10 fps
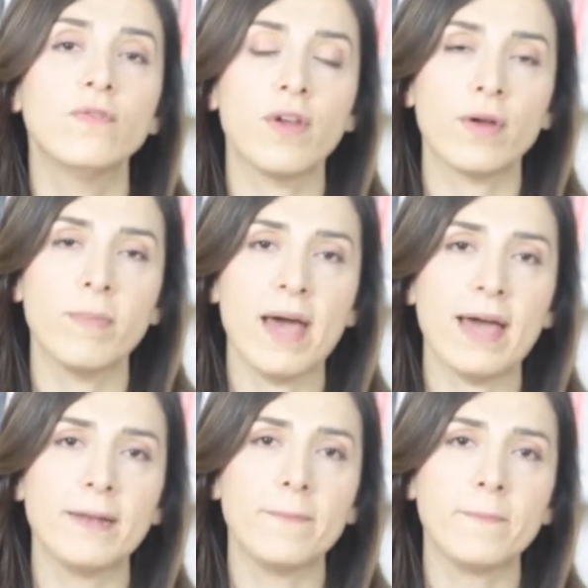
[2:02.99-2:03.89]
very
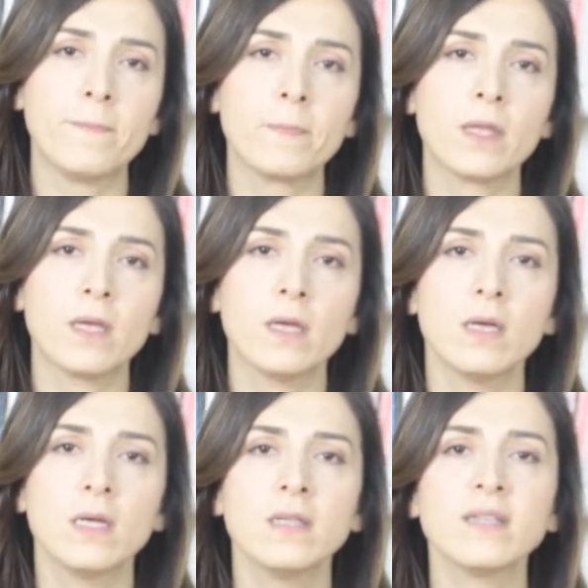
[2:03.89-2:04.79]
bad.
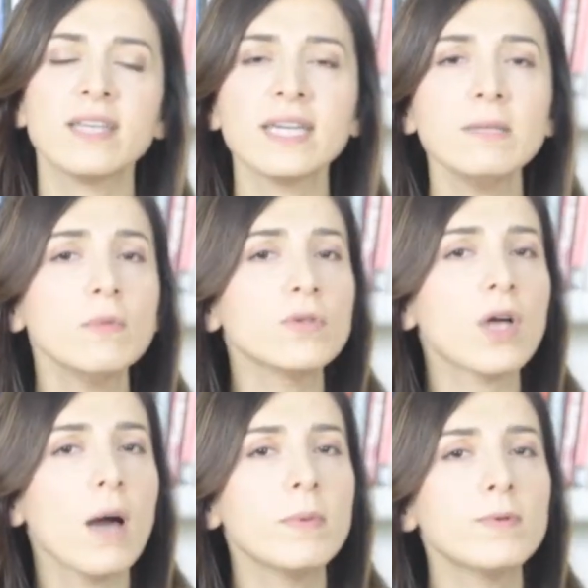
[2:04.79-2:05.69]
The second most
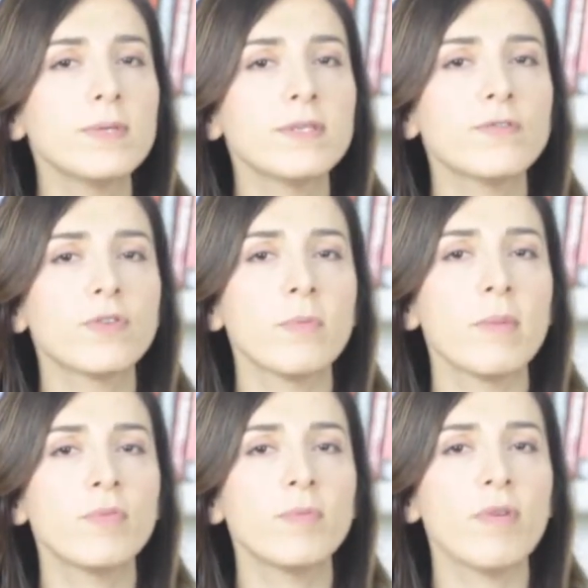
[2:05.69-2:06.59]
common reason for
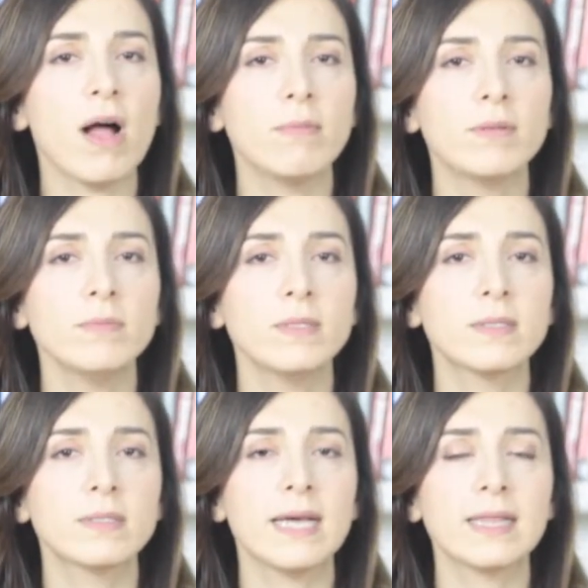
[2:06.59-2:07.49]
memory
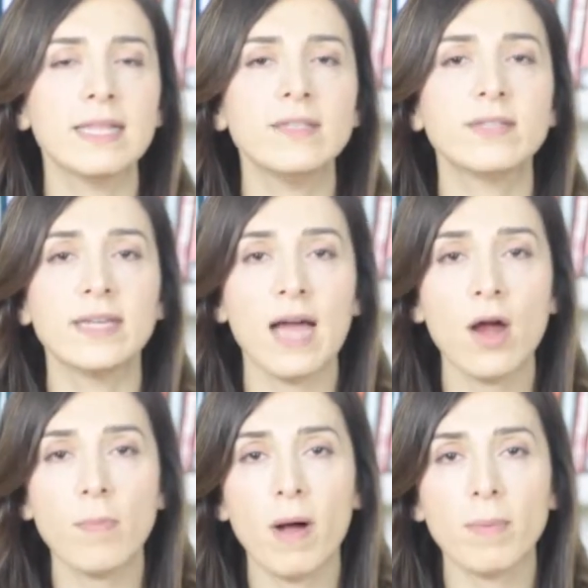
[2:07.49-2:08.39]
problems, at least in
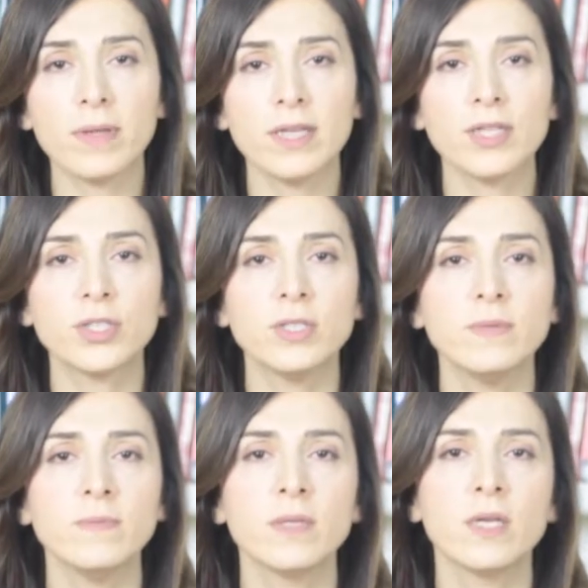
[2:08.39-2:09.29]
our
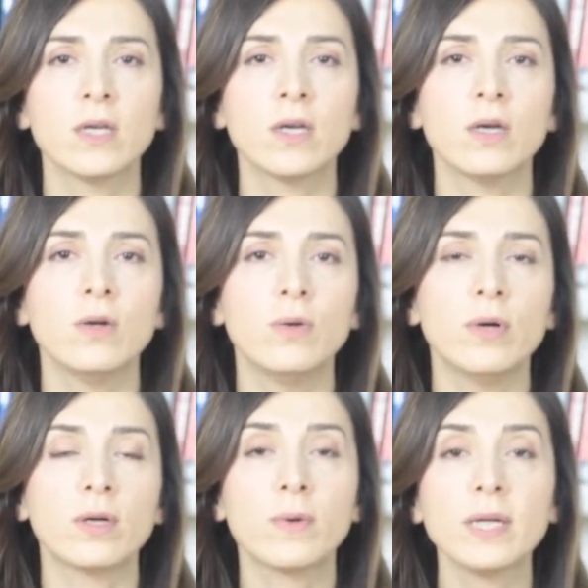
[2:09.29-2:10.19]
population, who
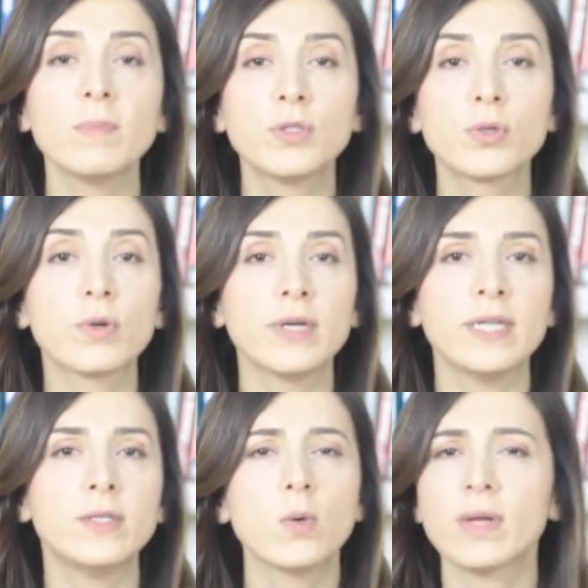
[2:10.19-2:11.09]
a great
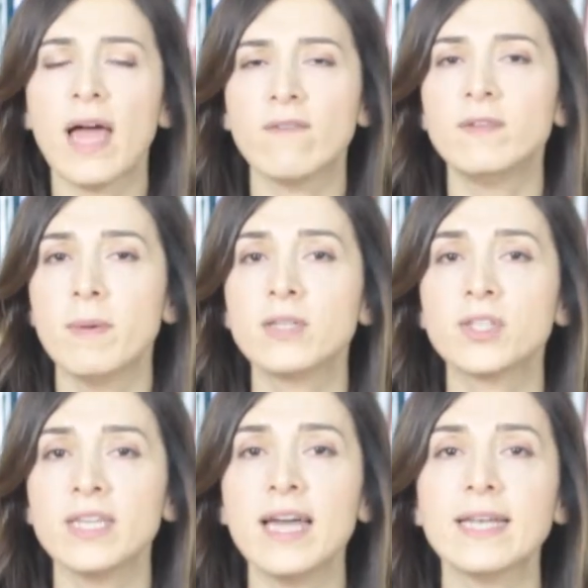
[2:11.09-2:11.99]
majority don't have
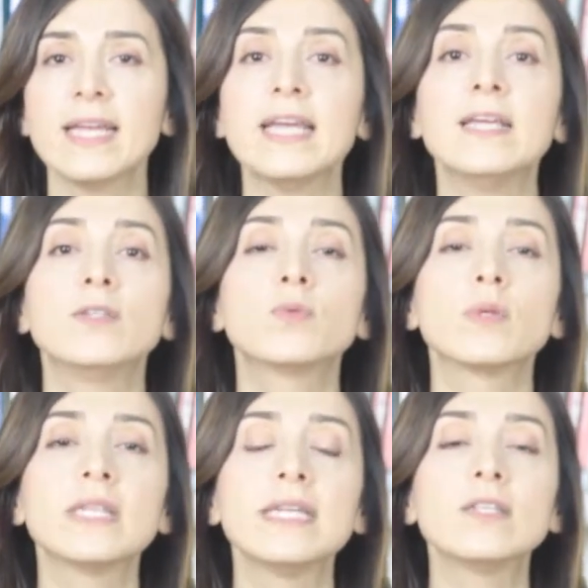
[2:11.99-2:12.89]
dementia yet, is
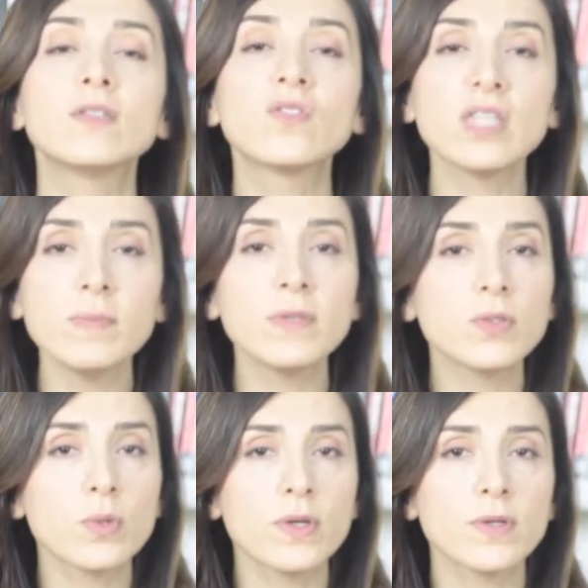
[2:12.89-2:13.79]
related to sleep
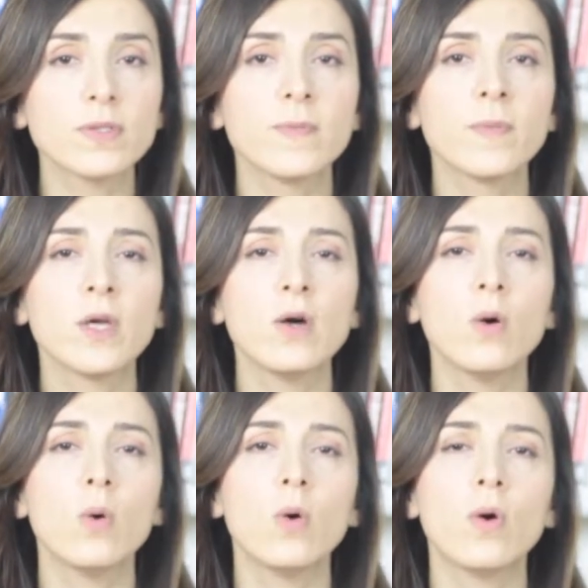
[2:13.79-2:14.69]
disorders
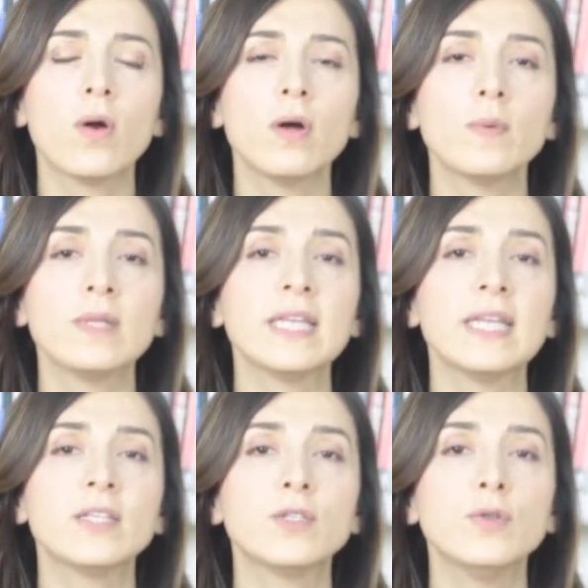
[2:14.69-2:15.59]
or
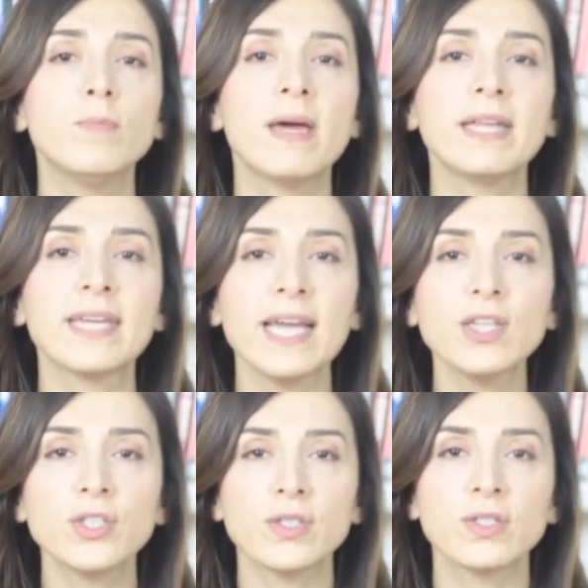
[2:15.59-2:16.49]
related to
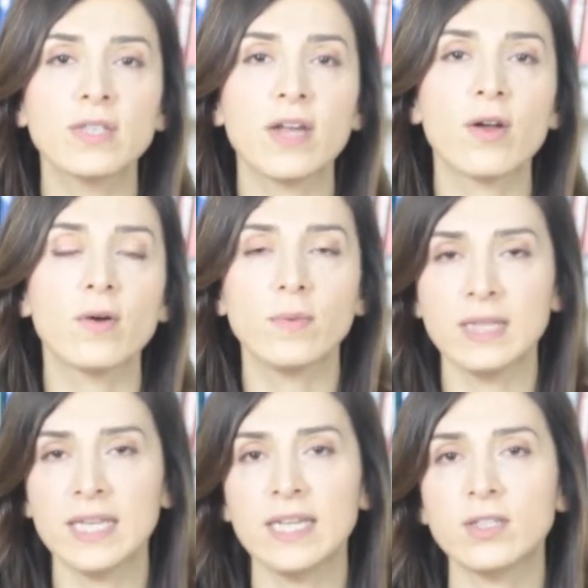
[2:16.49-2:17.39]
medications that are
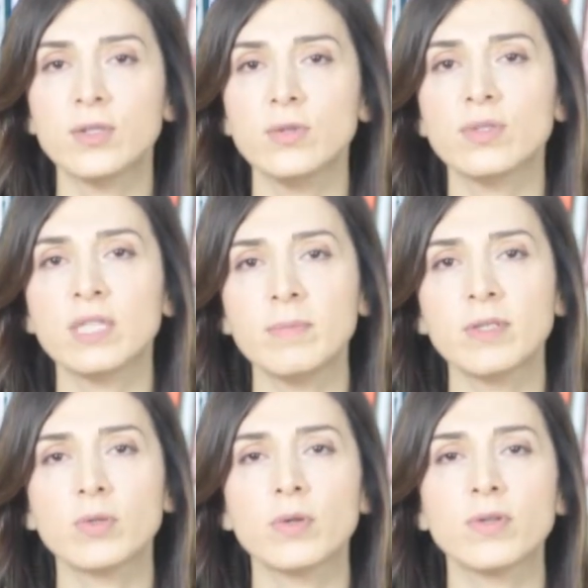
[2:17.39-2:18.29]
related to sleep
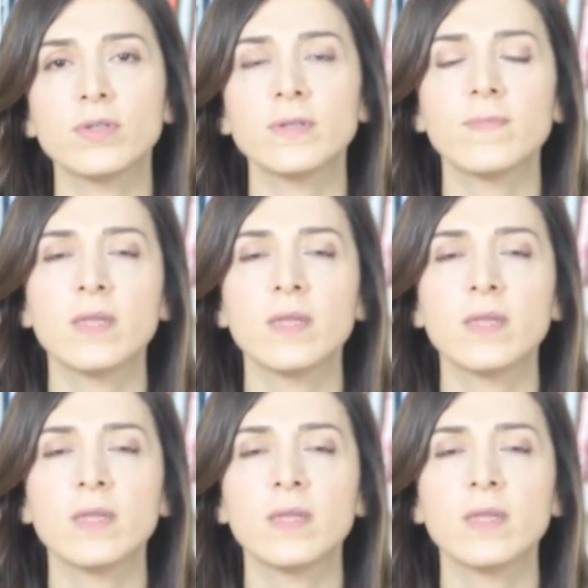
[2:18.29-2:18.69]
disorders.